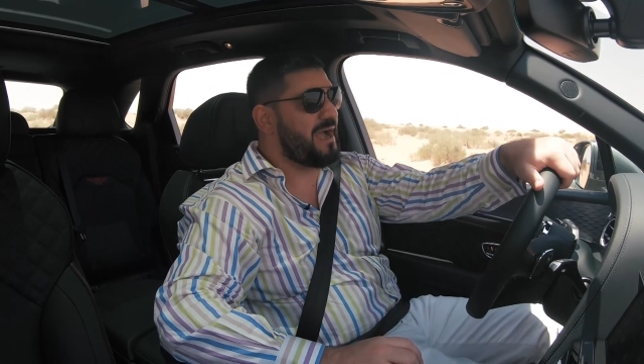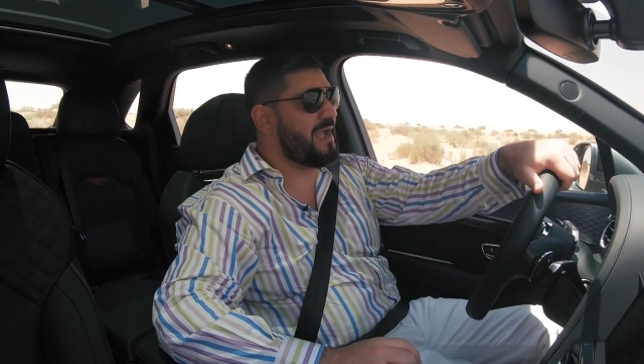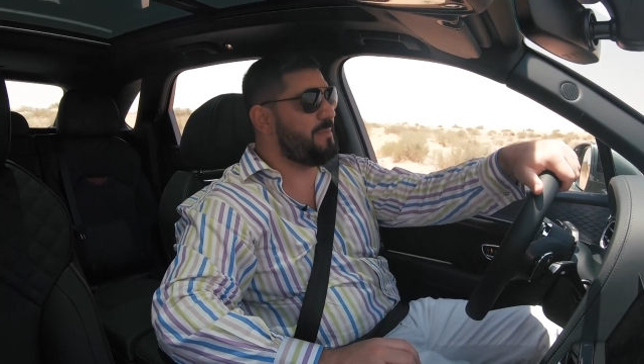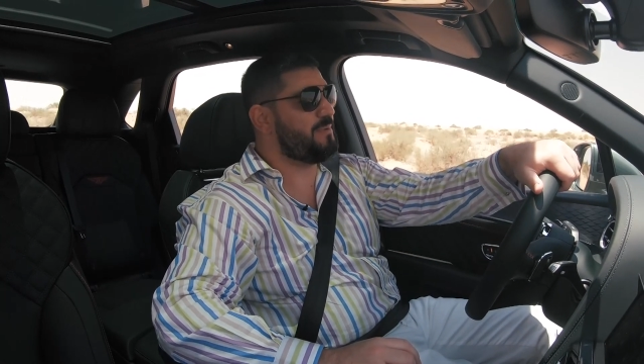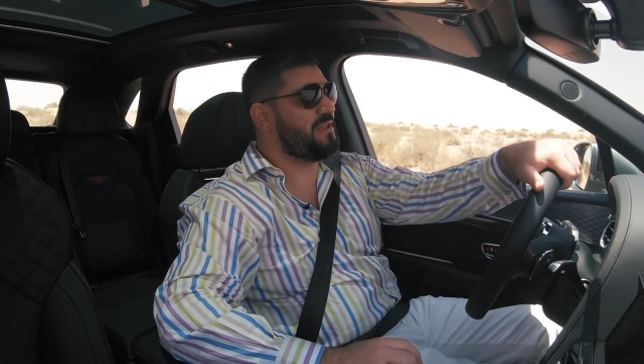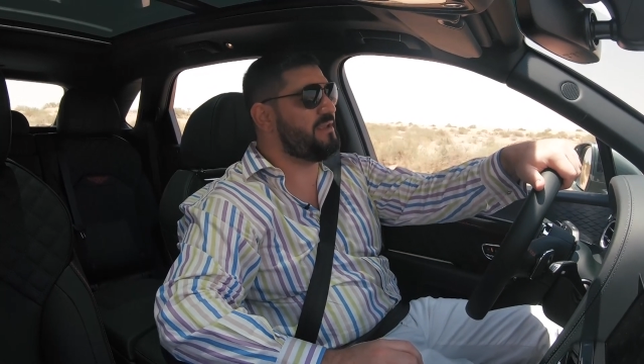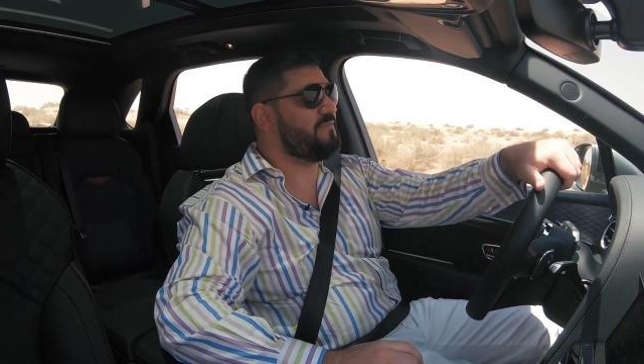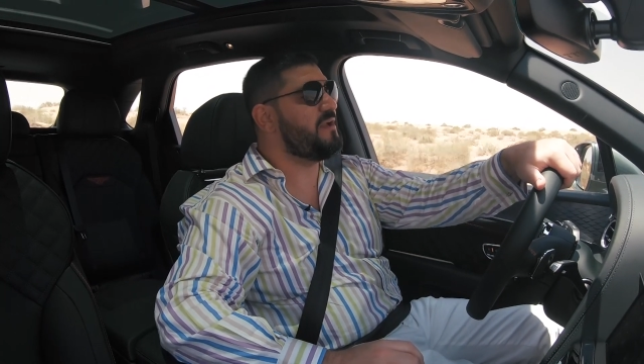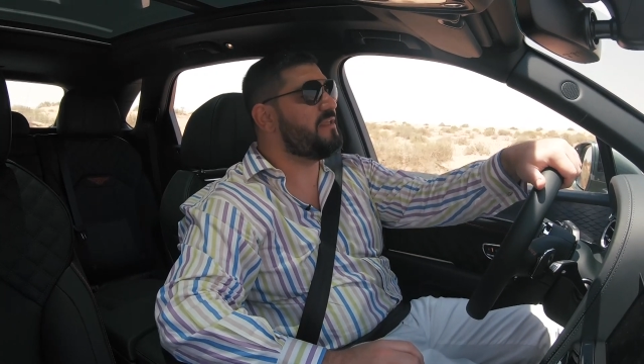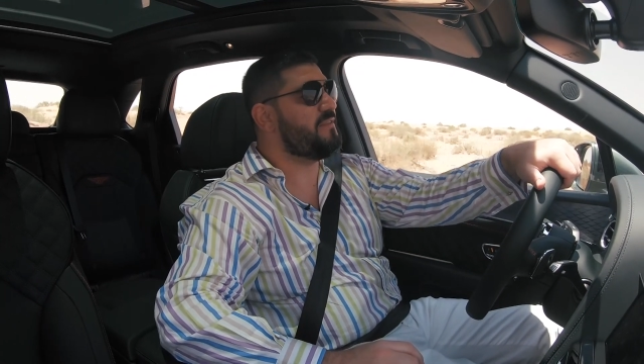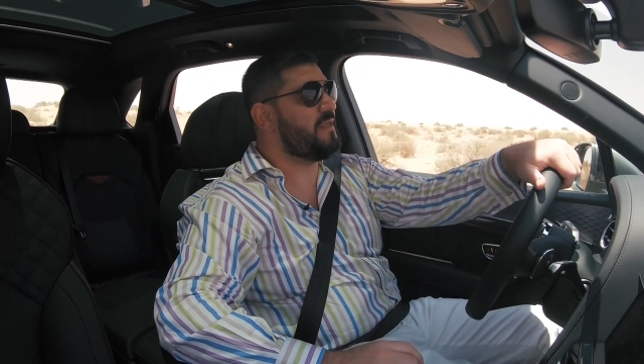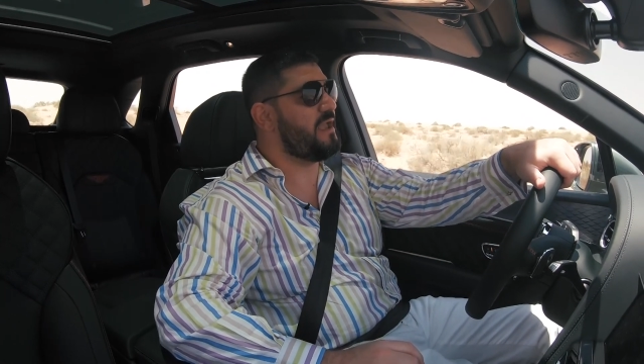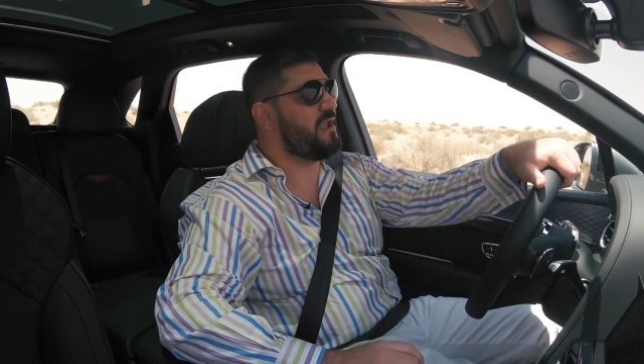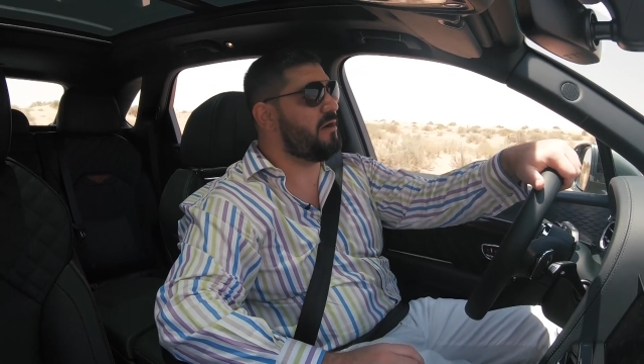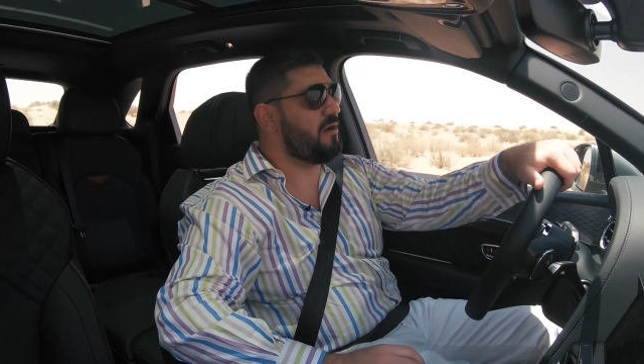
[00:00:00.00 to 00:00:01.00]
I believe
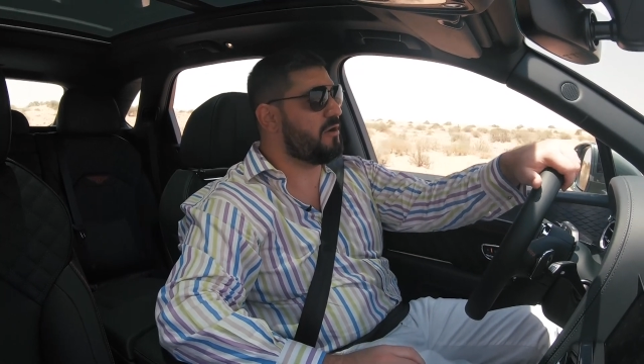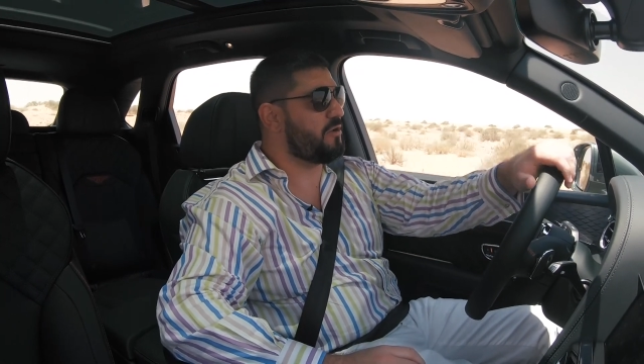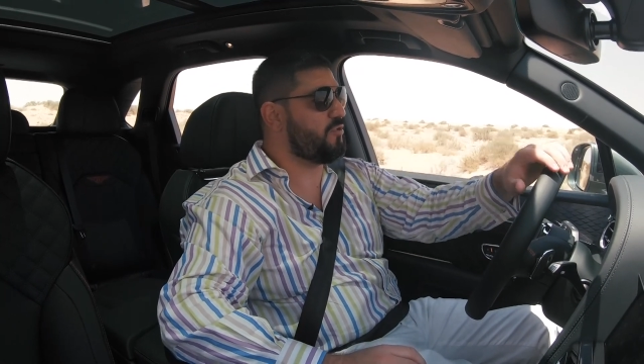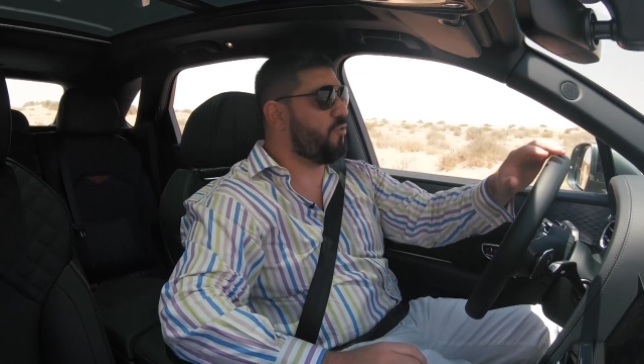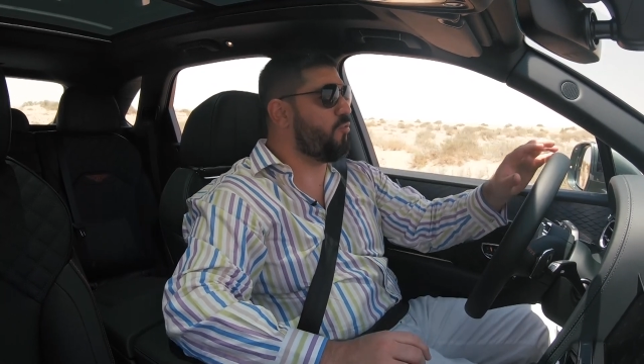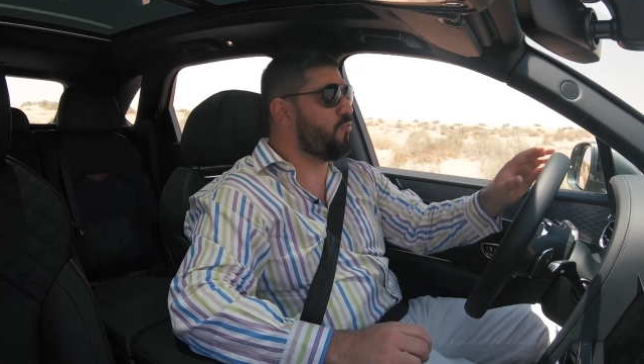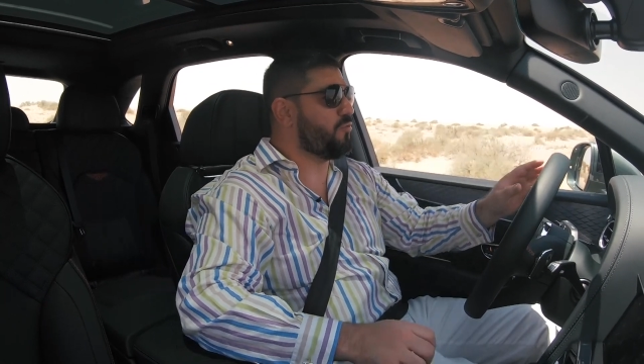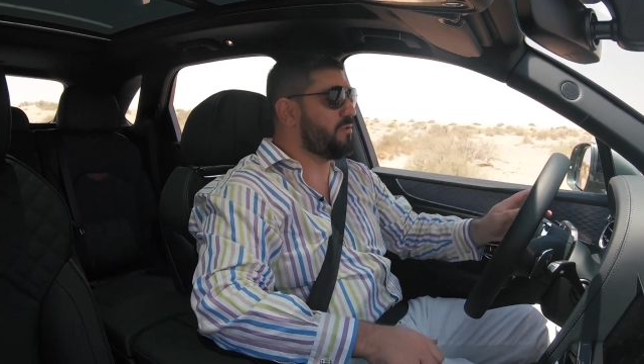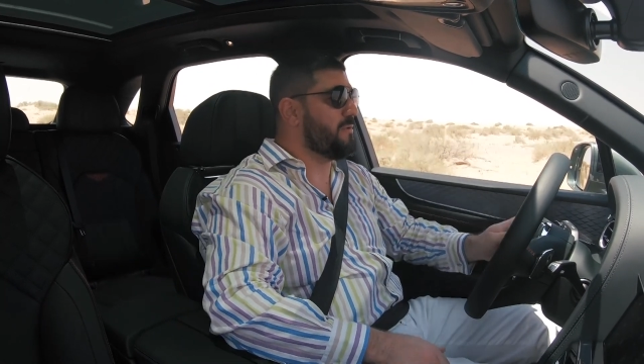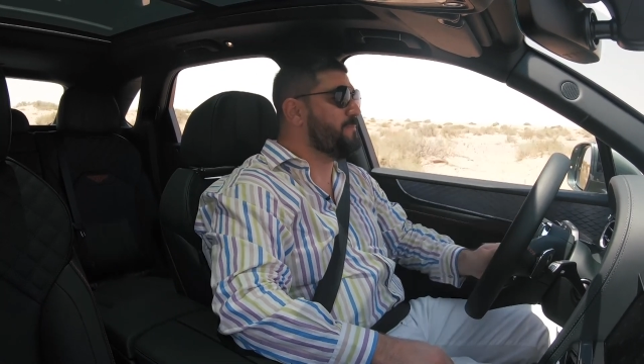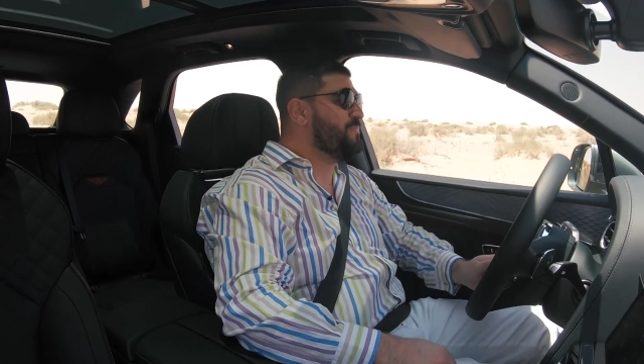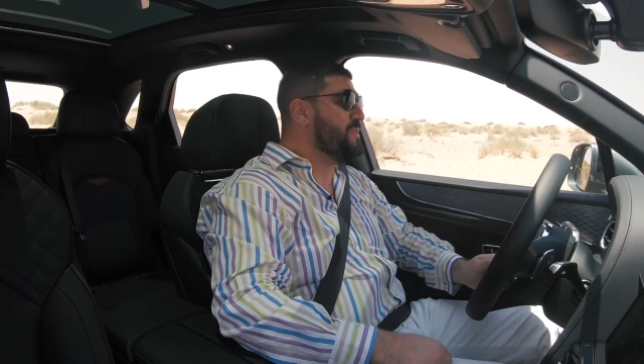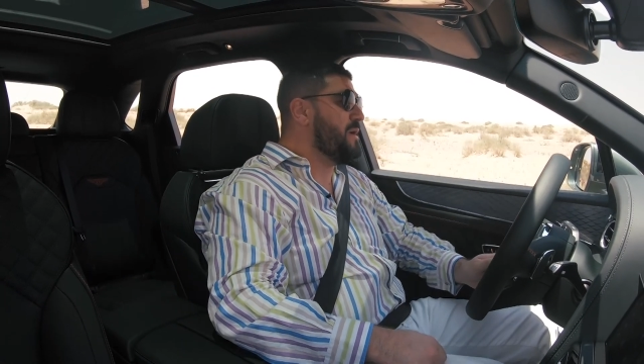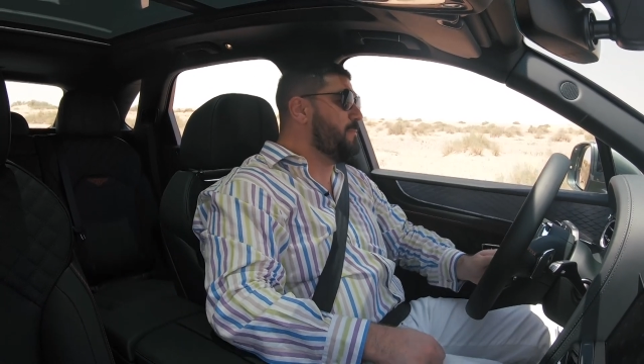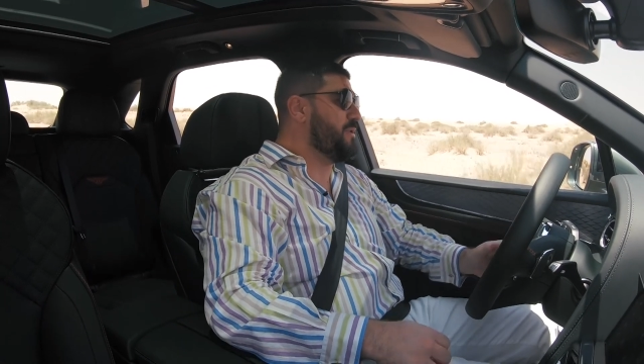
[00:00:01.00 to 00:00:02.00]
they are called.
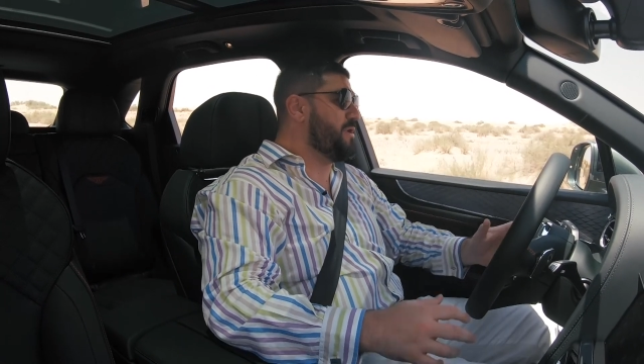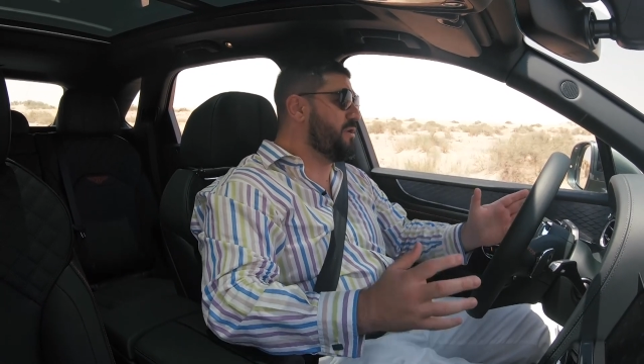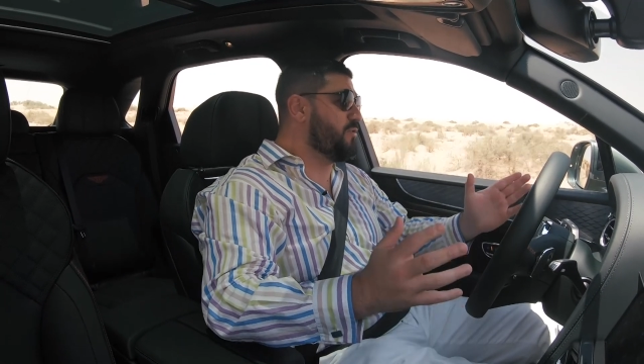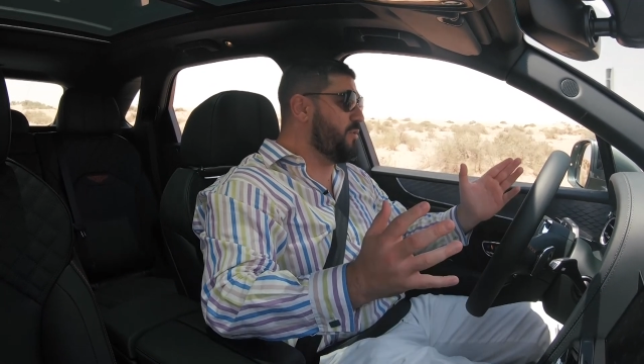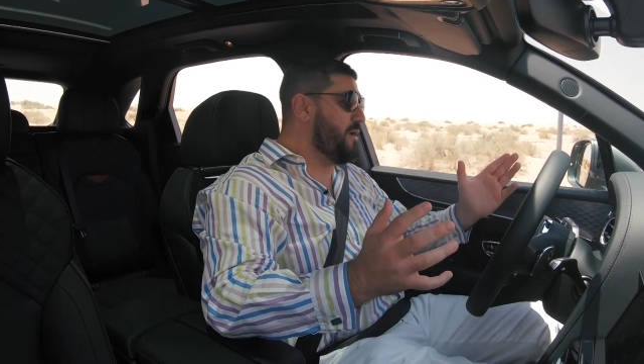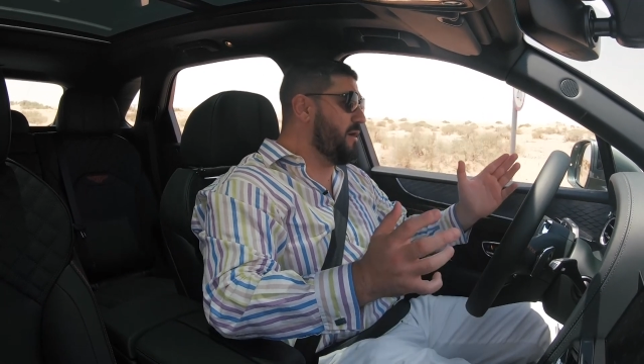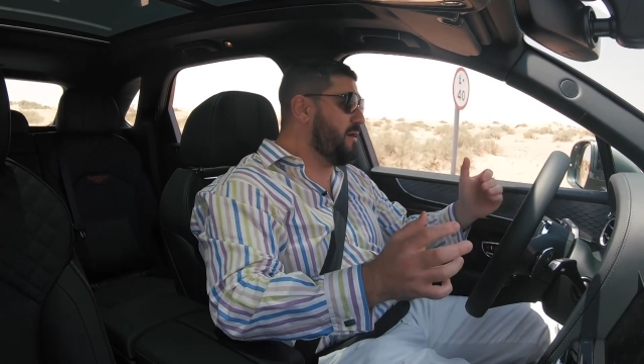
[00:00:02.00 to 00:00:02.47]
But here we